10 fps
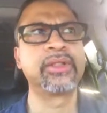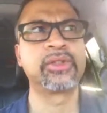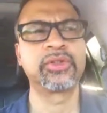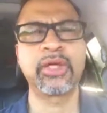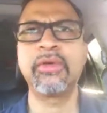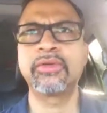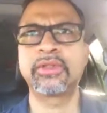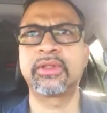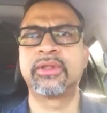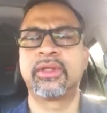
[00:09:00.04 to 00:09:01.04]
So
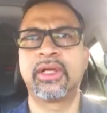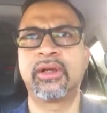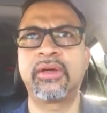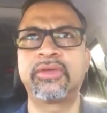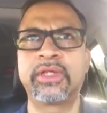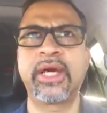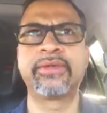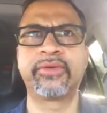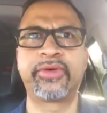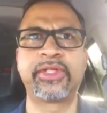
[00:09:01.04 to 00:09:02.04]
a lot of the
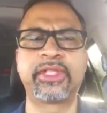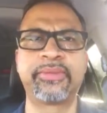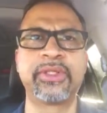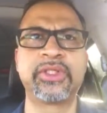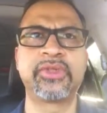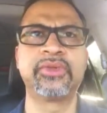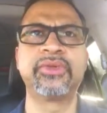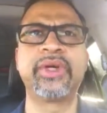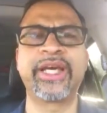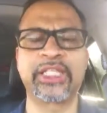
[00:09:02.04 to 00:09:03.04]
times, the first step is
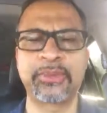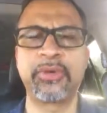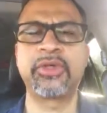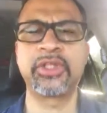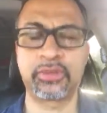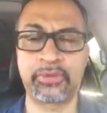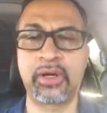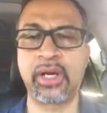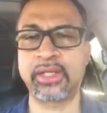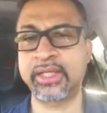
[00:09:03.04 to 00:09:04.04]
to export your
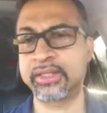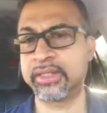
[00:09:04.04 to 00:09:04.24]
product and